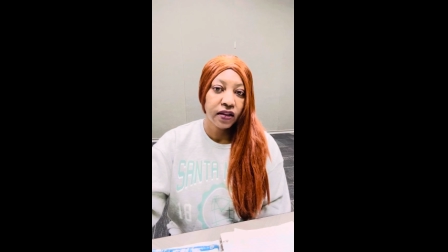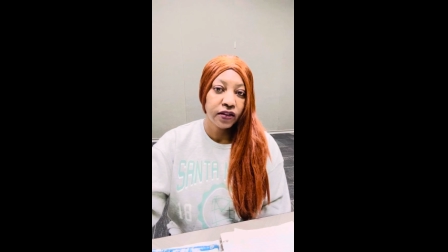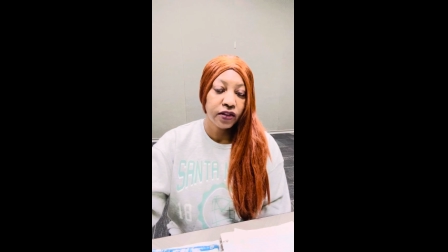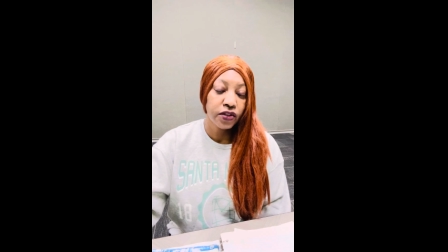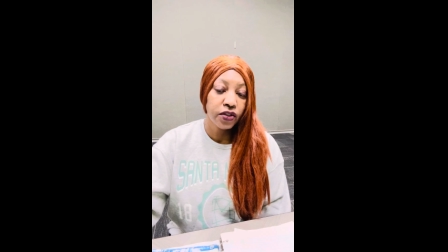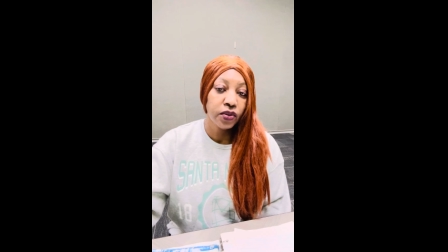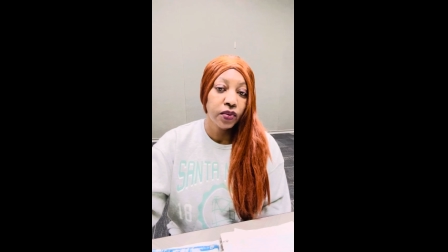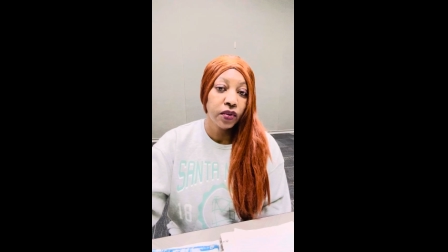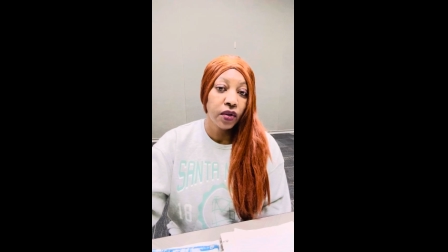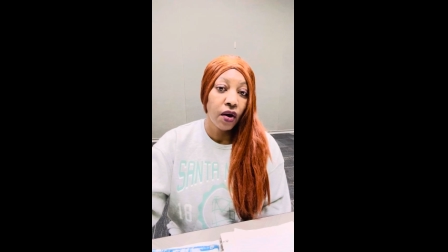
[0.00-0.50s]

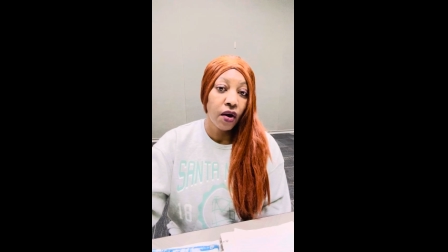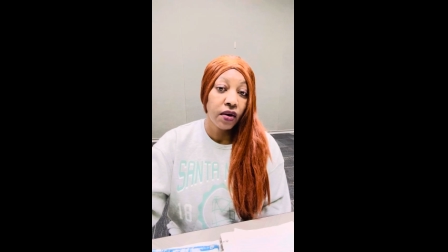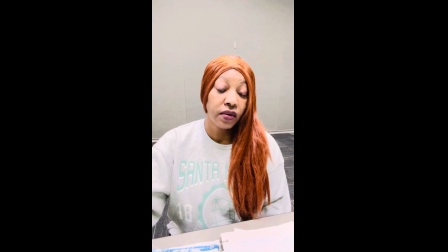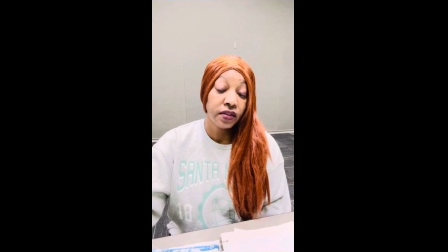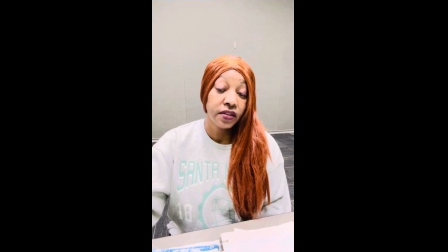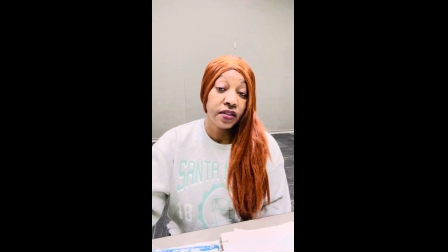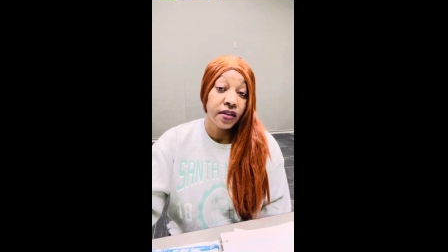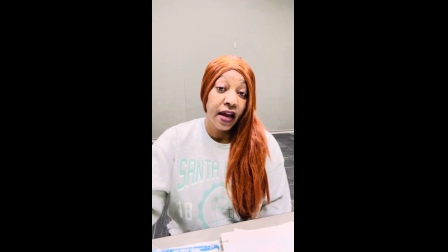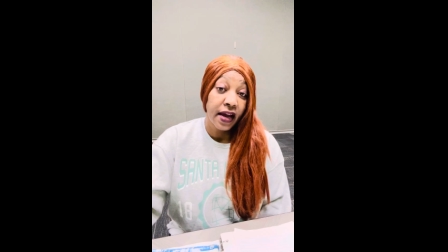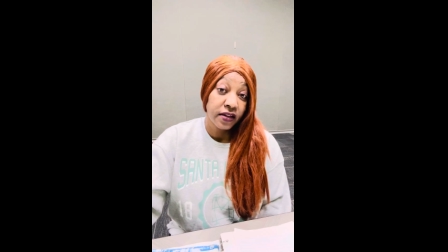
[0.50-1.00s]
too long
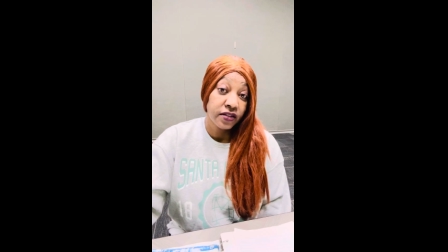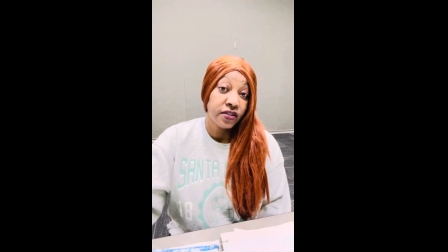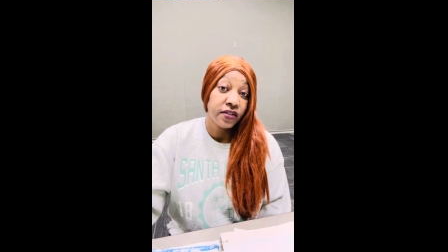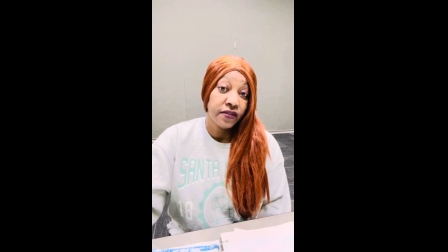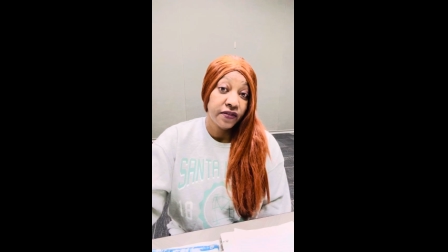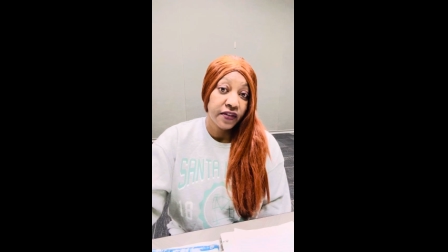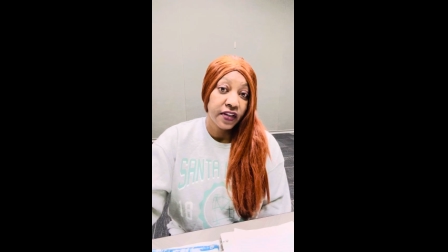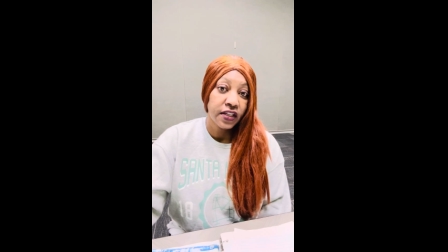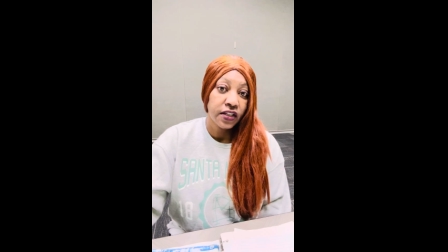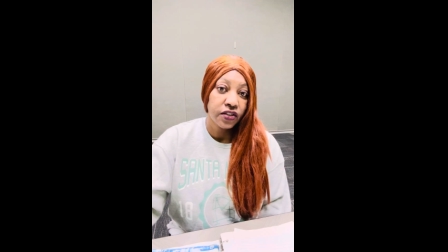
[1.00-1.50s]
to actually
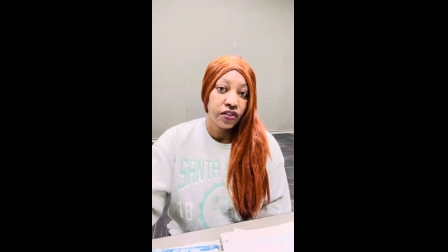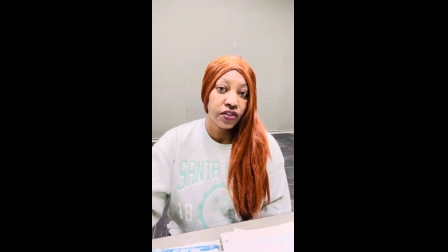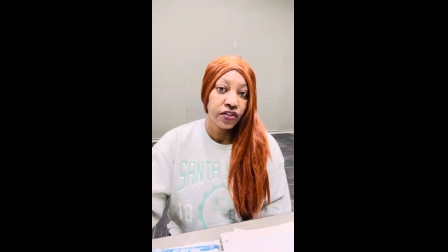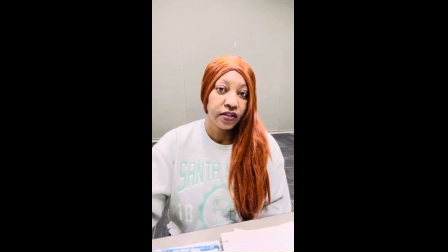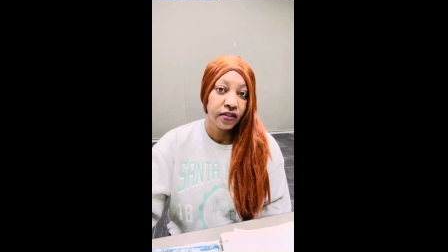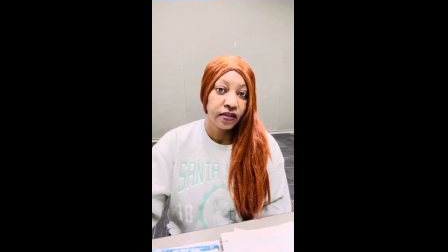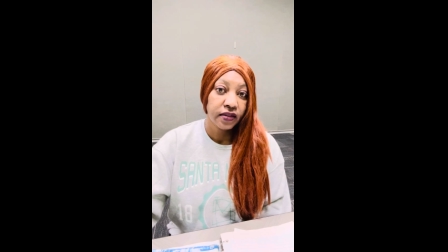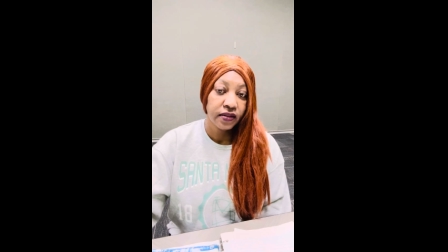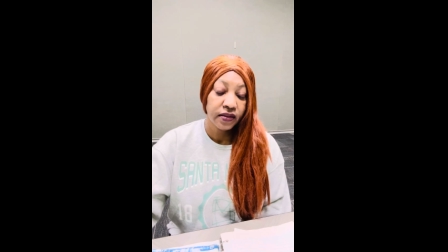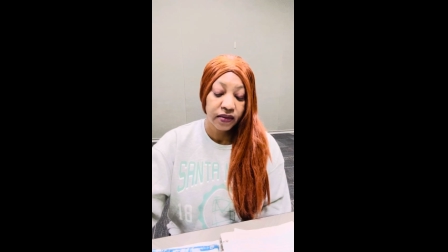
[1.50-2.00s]
finish.
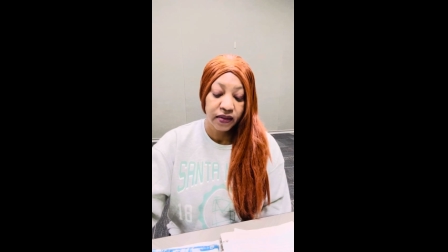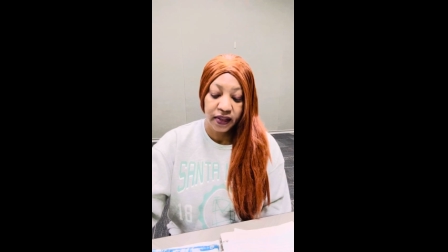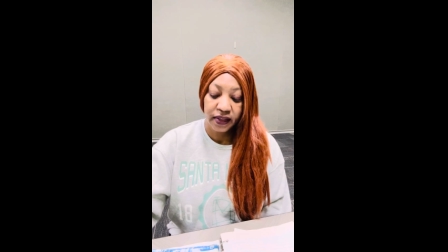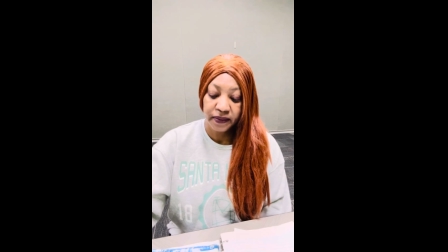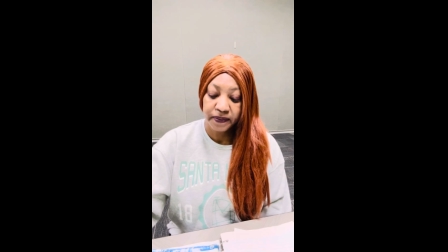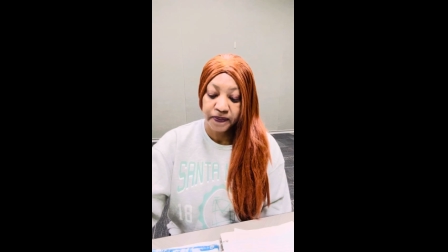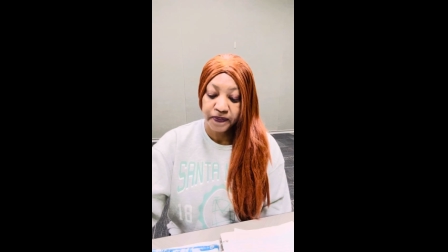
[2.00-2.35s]
Okay.